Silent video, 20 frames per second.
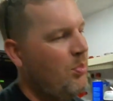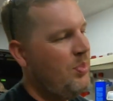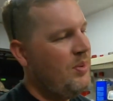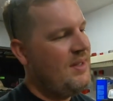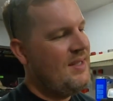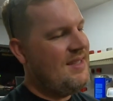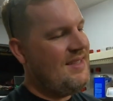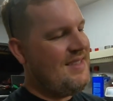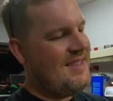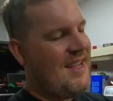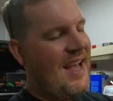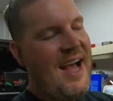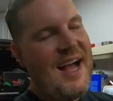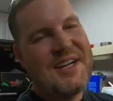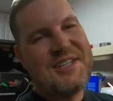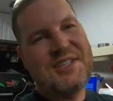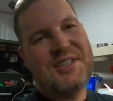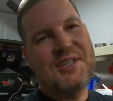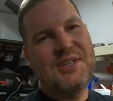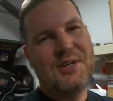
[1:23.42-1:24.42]
But this is
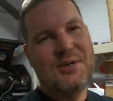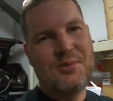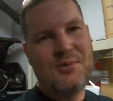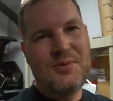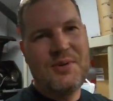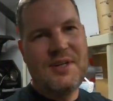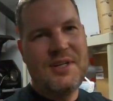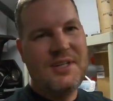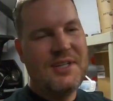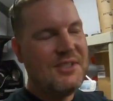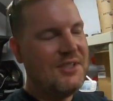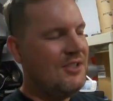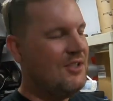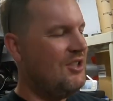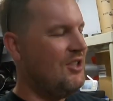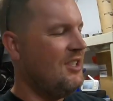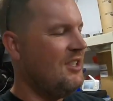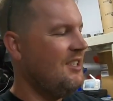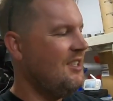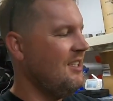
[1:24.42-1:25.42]
actually a real
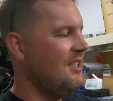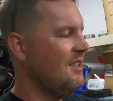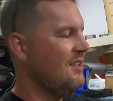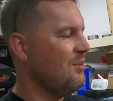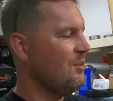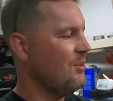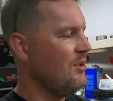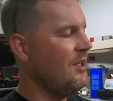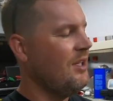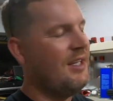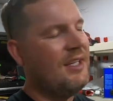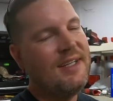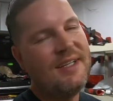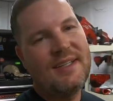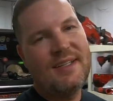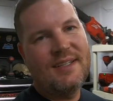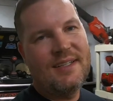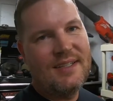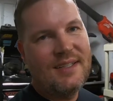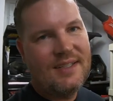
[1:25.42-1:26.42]

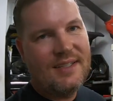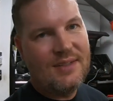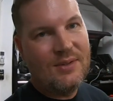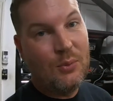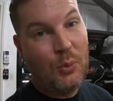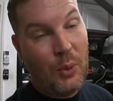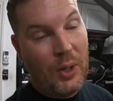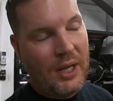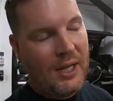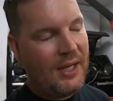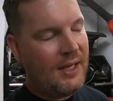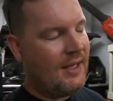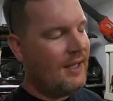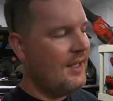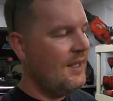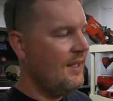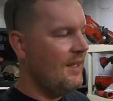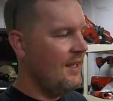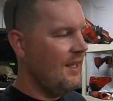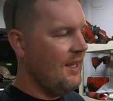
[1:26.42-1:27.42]
GT3
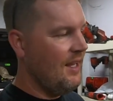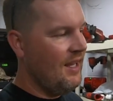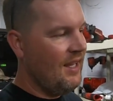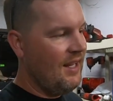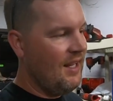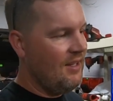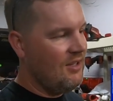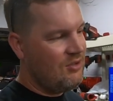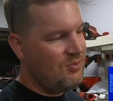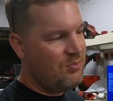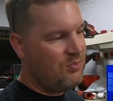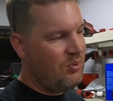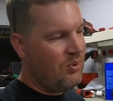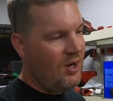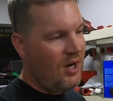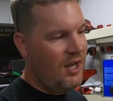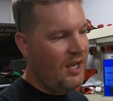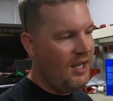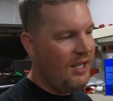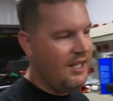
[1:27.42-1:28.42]
wing and it's
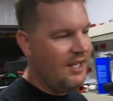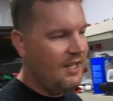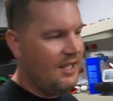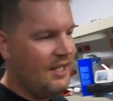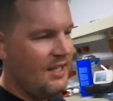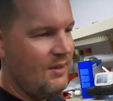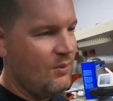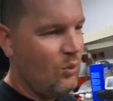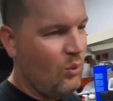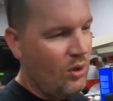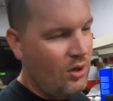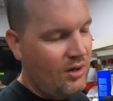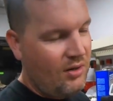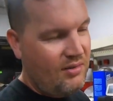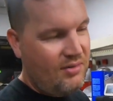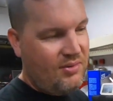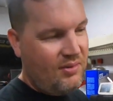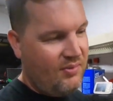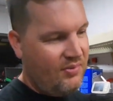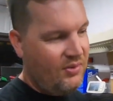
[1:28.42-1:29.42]
probably
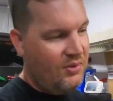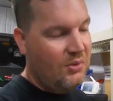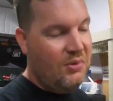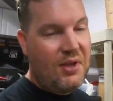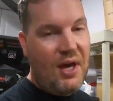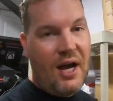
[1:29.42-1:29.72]
worth a few